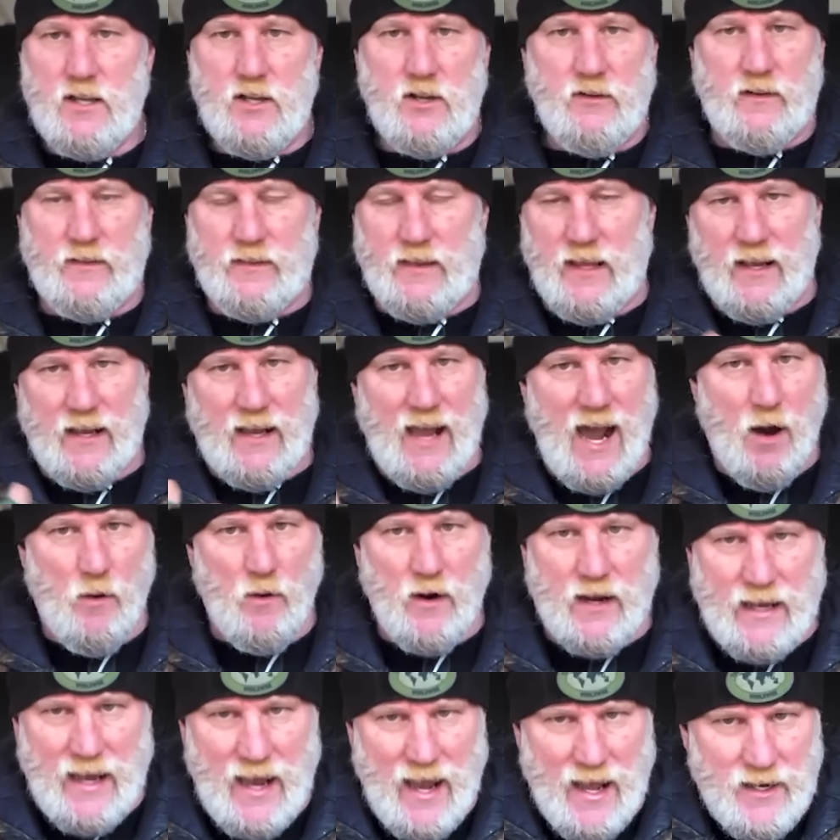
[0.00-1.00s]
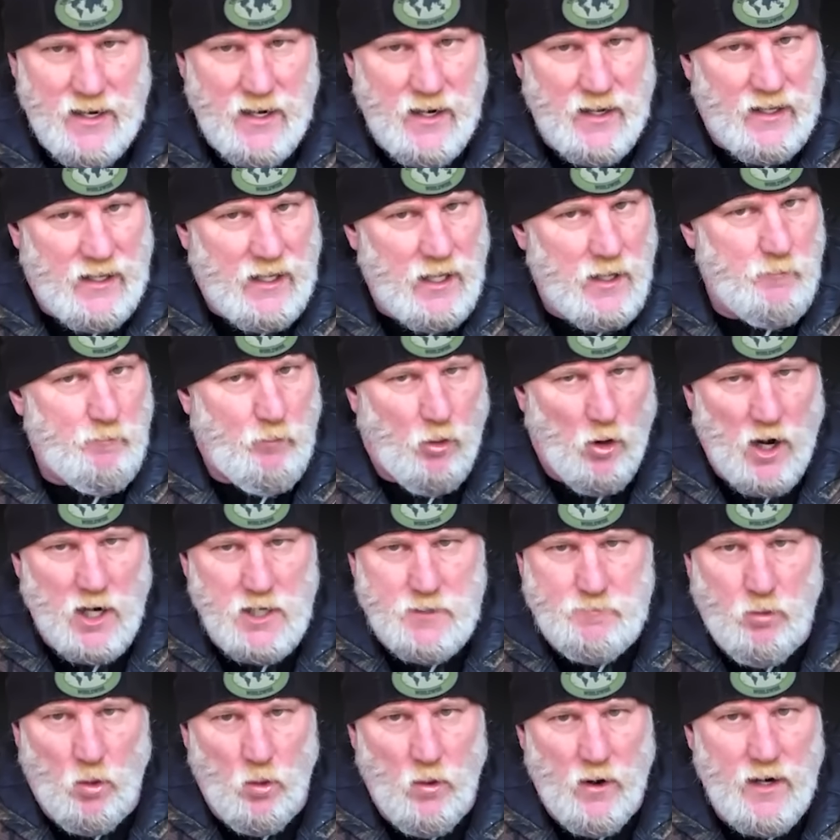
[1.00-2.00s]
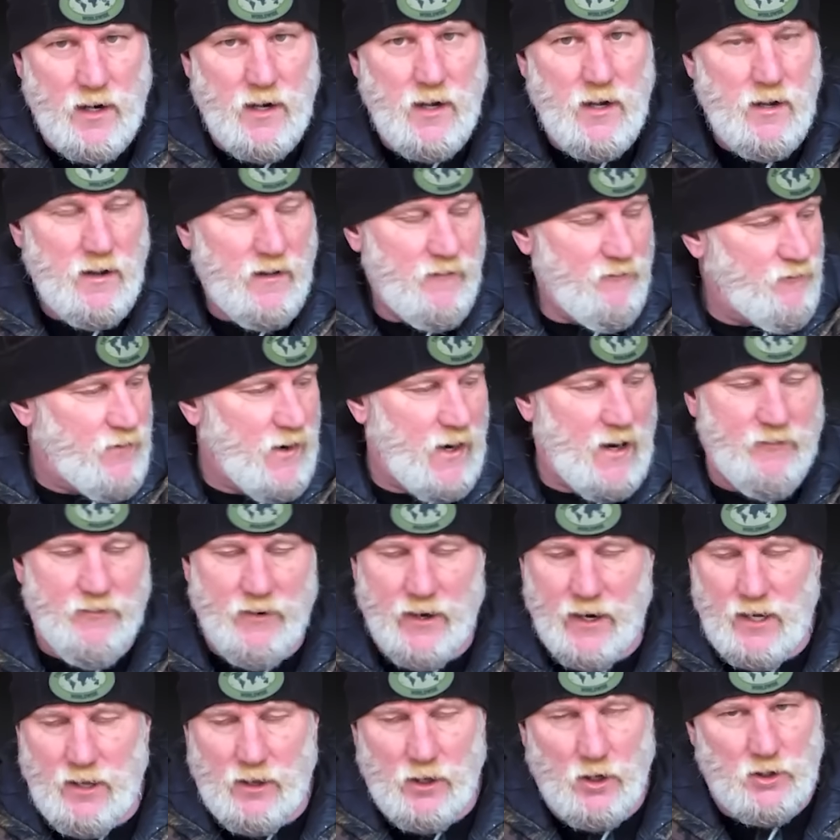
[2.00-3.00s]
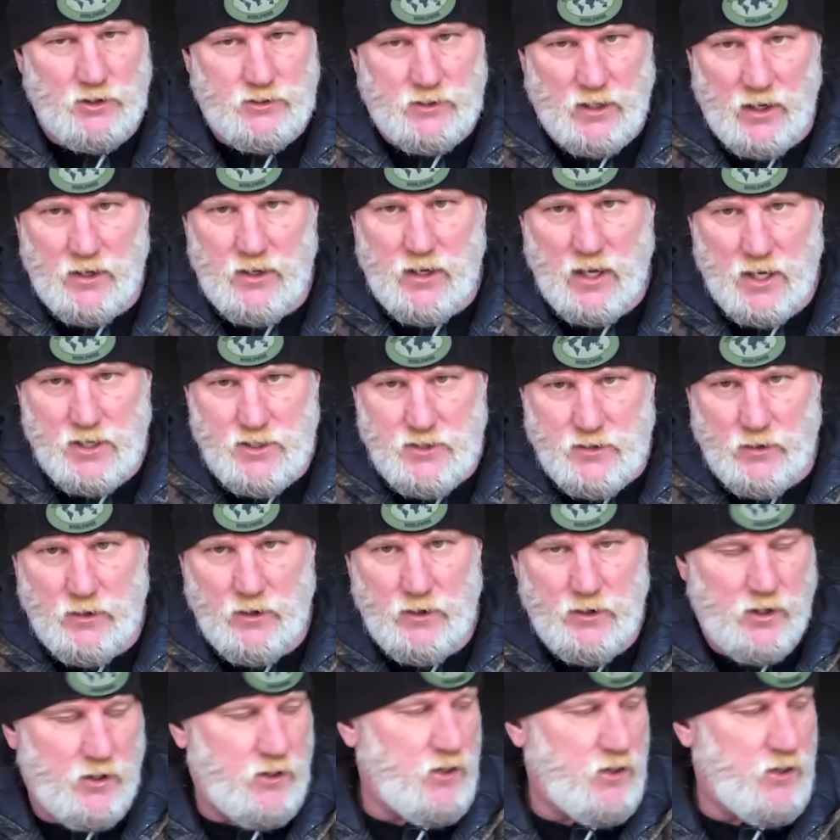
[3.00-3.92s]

The Agawa Canyon, again, price point, very, very close to Dustrude.